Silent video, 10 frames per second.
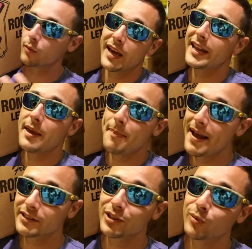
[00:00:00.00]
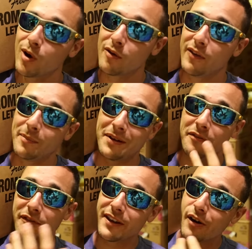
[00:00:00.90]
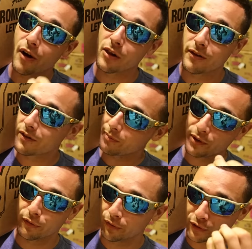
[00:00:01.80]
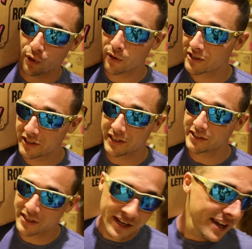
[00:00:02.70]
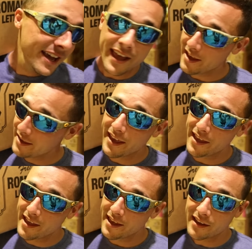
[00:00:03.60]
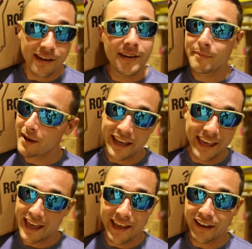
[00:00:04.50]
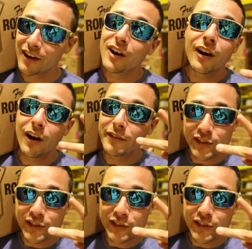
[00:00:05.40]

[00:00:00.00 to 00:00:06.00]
We gotta get back to the raw fam and feed all of the beautiful tortoises, AKA my gang of